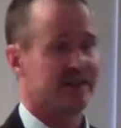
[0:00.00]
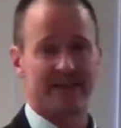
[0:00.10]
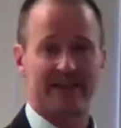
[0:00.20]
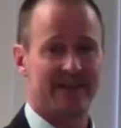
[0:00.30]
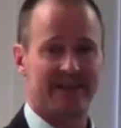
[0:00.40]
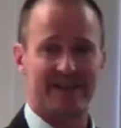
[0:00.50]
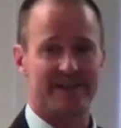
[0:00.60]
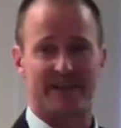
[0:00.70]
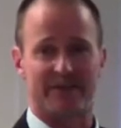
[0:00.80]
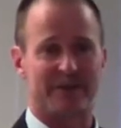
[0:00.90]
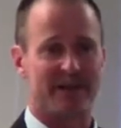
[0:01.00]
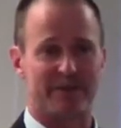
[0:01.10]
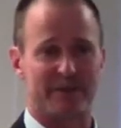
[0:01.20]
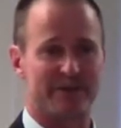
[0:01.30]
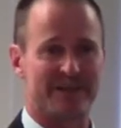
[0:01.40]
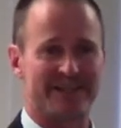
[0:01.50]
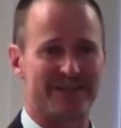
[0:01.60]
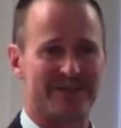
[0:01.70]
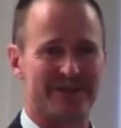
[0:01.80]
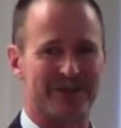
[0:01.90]
it doesn't have to take 15
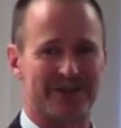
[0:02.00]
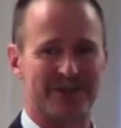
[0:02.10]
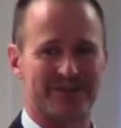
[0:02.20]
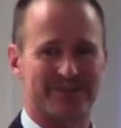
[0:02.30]
years for you.